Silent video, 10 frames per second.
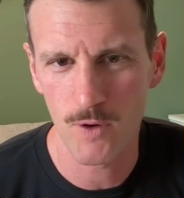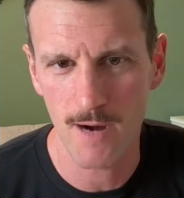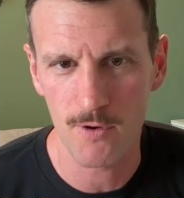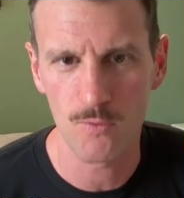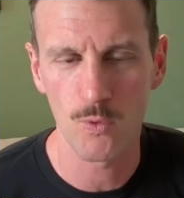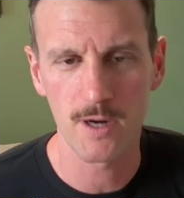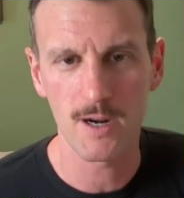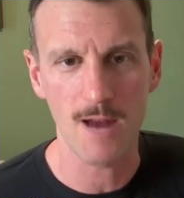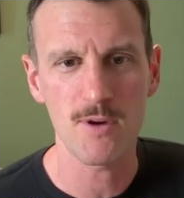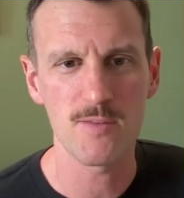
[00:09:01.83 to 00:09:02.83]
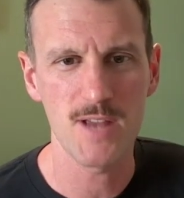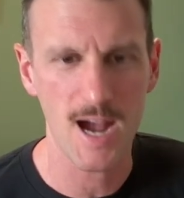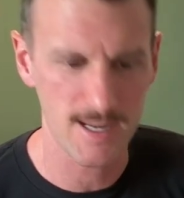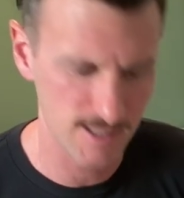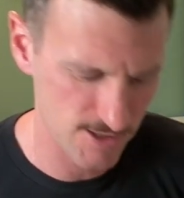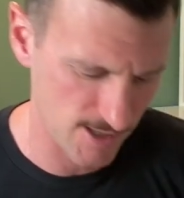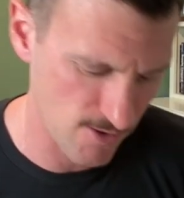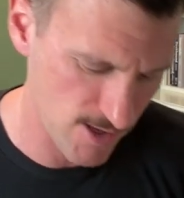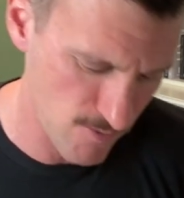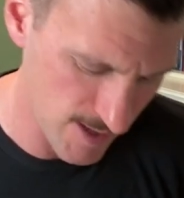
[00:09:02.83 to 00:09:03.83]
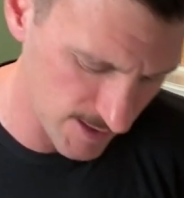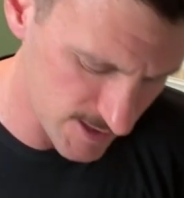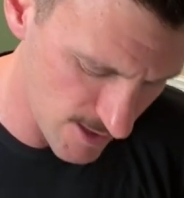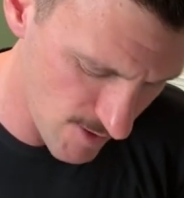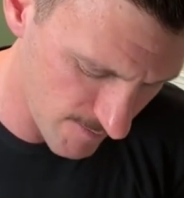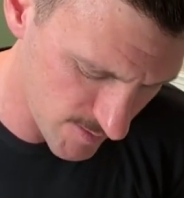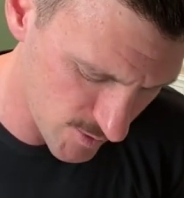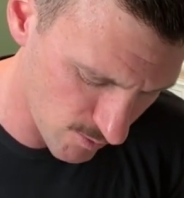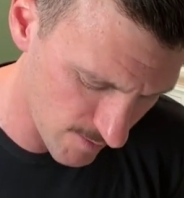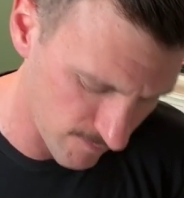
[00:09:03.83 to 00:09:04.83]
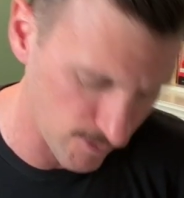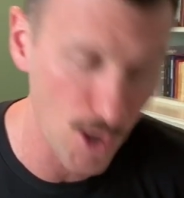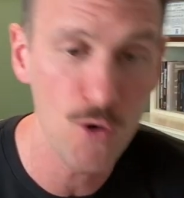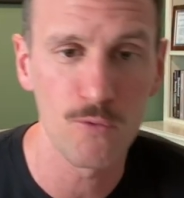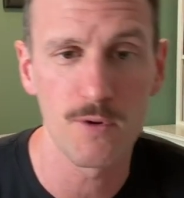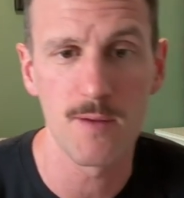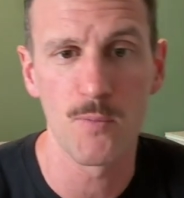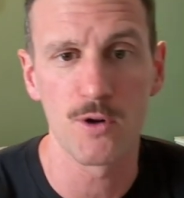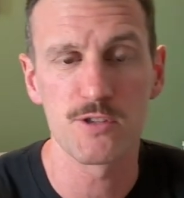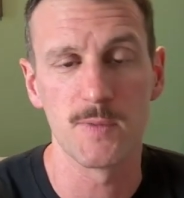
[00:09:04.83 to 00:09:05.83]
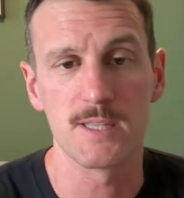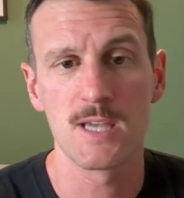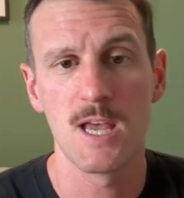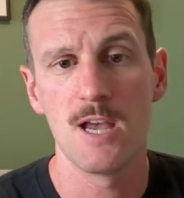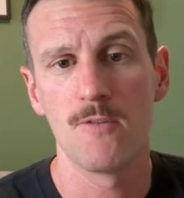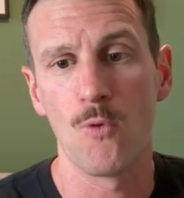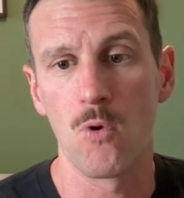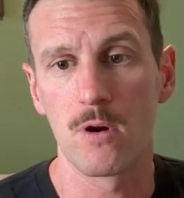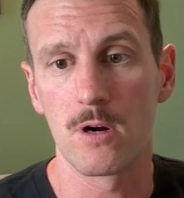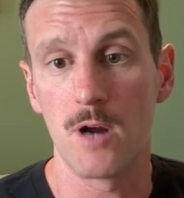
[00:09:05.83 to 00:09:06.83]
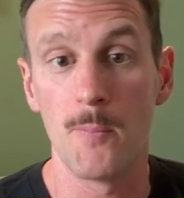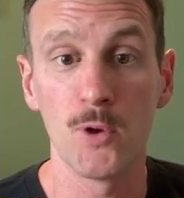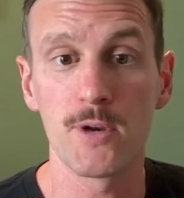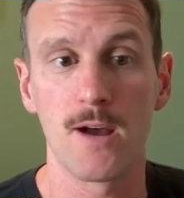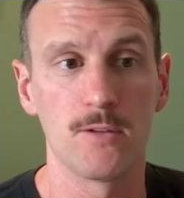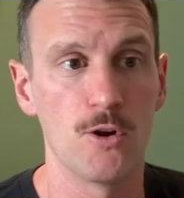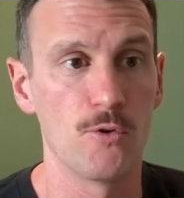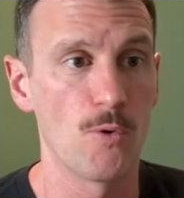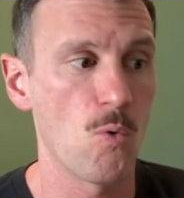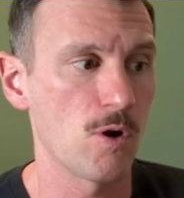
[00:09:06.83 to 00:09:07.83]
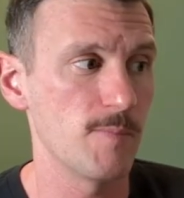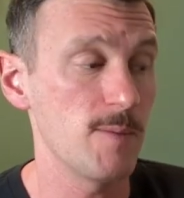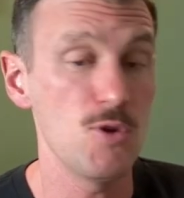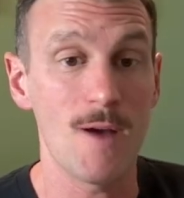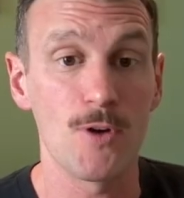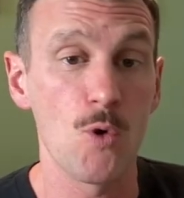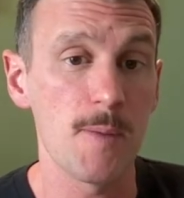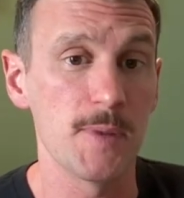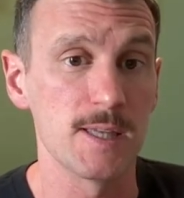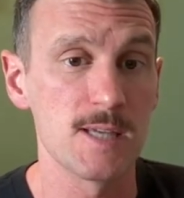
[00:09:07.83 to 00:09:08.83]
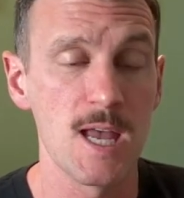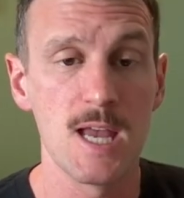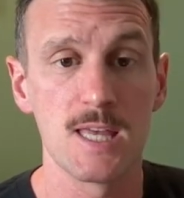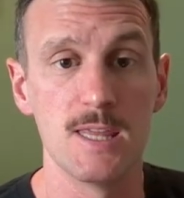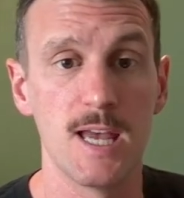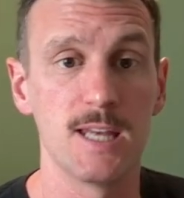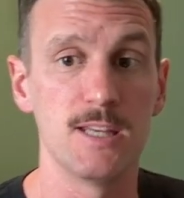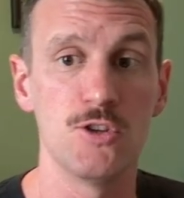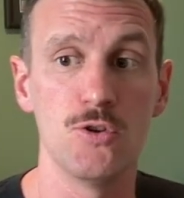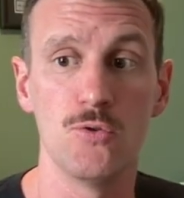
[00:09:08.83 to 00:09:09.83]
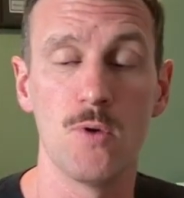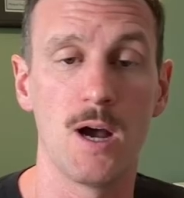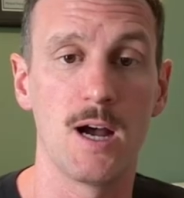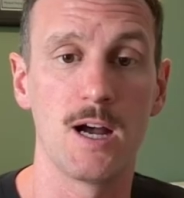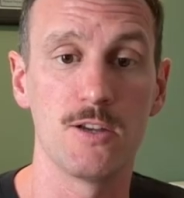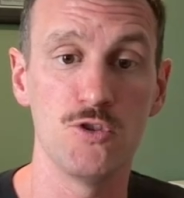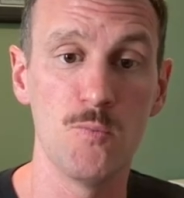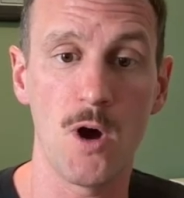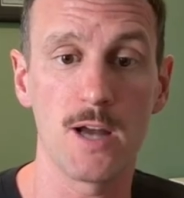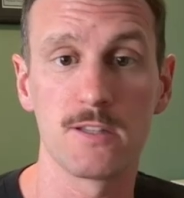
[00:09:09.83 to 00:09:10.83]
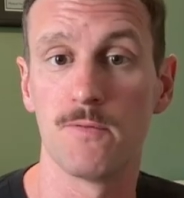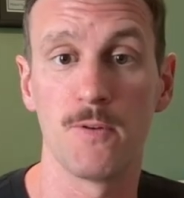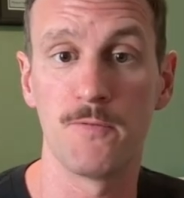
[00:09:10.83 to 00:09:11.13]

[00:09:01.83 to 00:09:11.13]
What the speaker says: whatever. I'd rather be high in this scenario. And let's say you have some sort of loan reimbursement for a build-out loan, or maybe you have equipment that you bought to